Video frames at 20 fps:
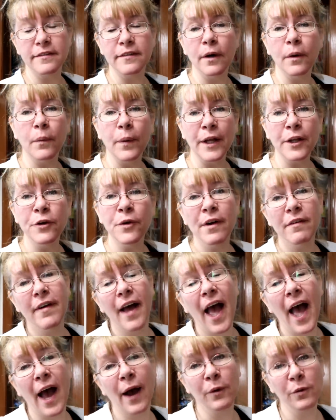So when you have a
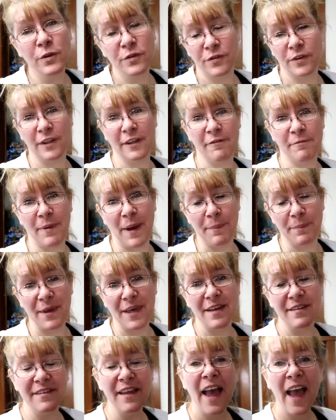house full of
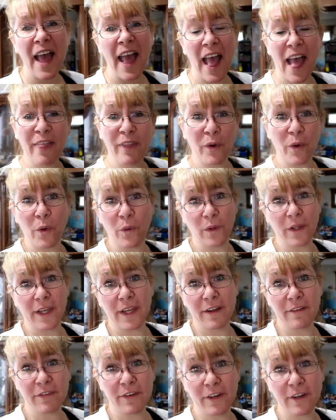puppies and they're only
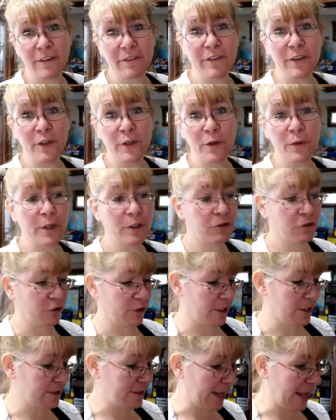here for a few
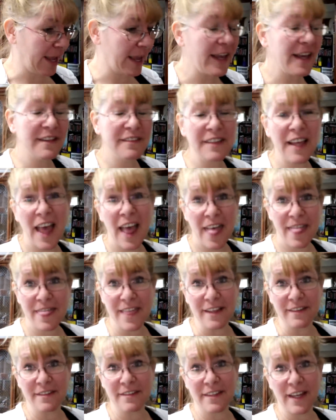short days,
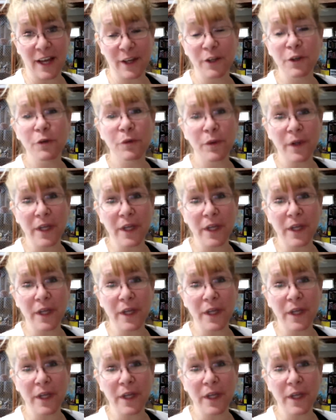this is how you